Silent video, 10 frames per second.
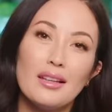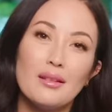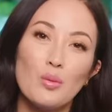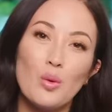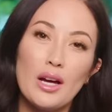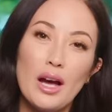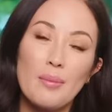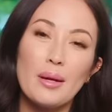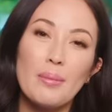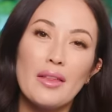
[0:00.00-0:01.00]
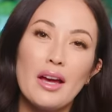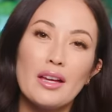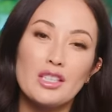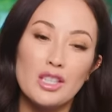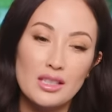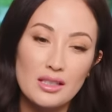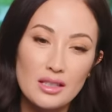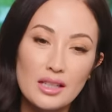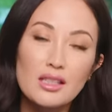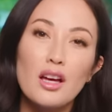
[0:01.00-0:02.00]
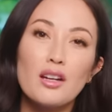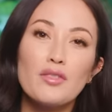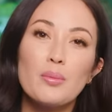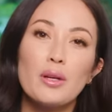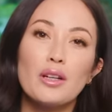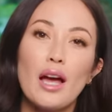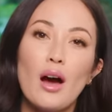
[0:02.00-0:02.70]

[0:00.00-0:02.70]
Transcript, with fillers: And what I mean by that is it gets a lot of the milk